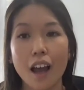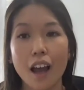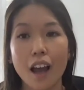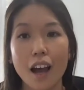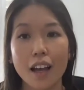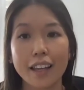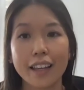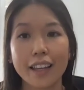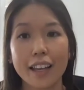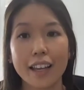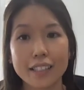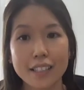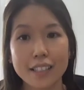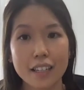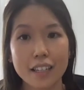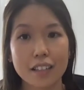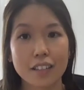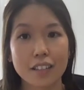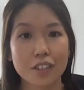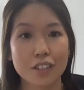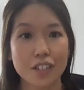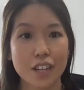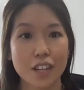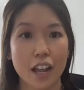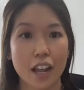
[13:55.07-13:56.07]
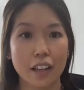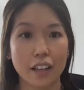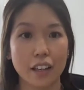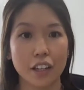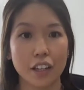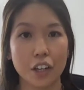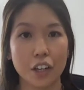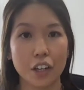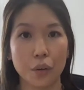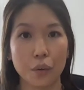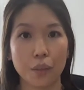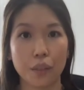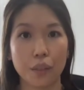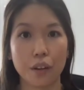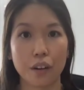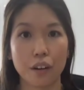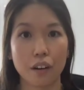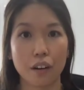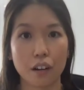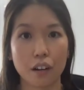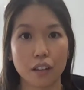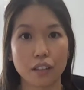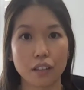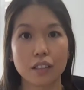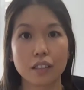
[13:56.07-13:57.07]
yes, I understand, there
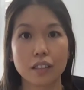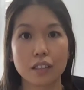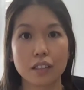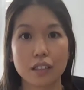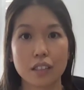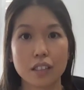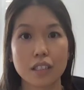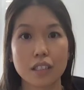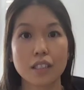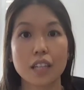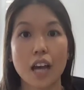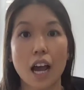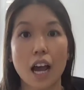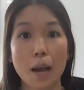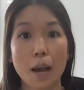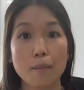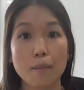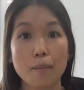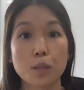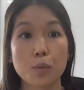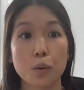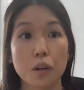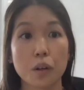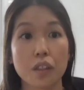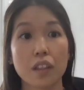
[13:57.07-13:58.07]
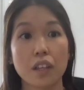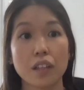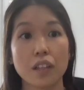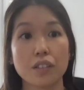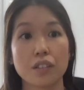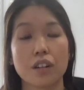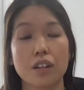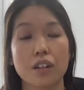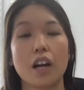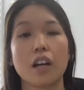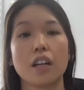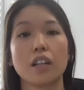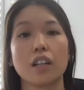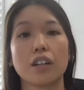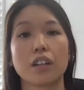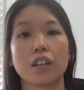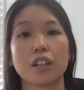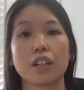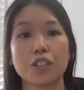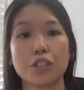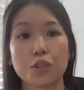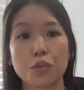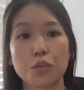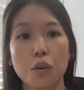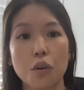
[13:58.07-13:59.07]
are times where things are out of your
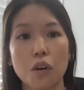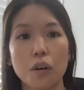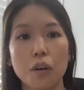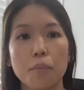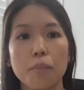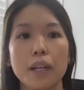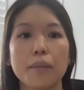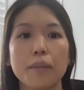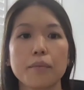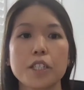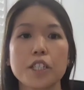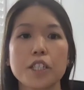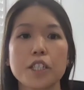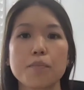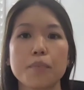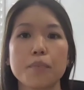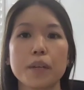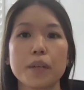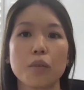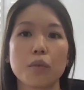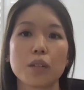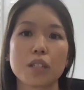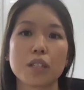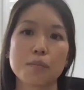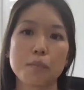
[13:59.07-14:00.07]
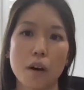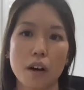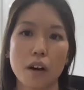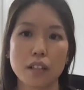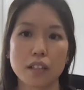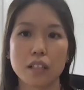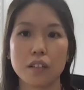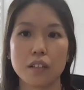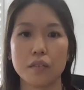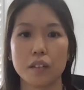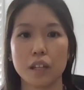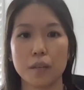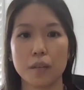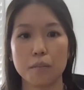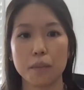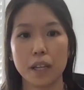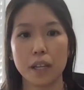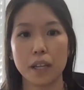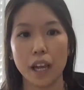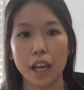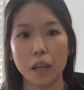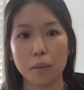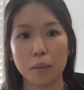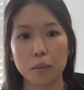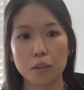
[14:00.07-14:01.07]
control, but just being responsive and being
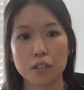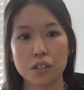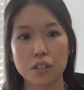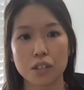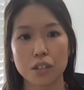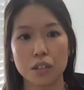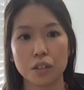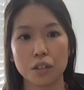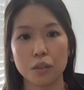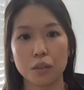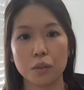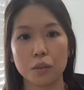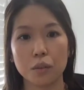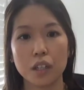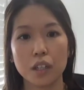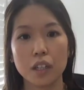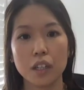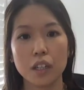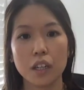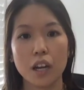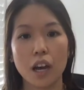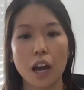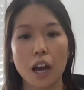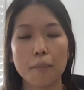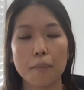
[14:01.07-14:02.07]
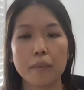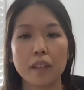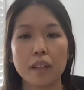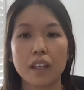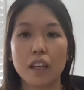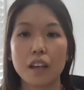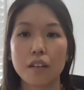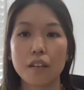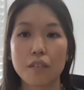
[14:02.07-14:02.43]
able to give